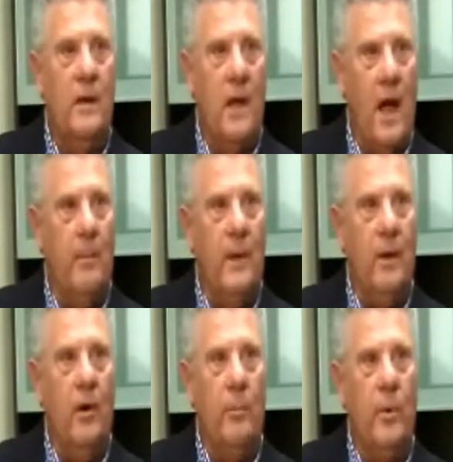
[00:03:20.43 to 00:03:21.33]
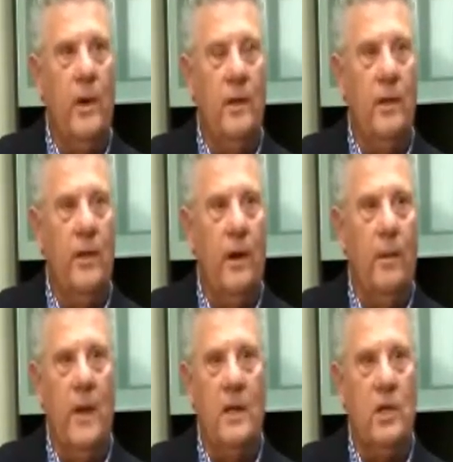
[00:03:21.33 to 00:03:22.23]
copy or put into
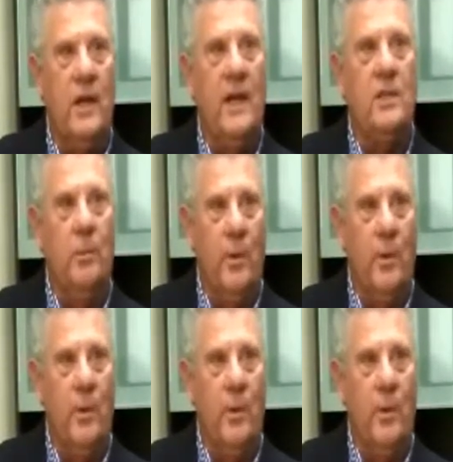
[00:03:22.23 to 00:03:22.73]
their education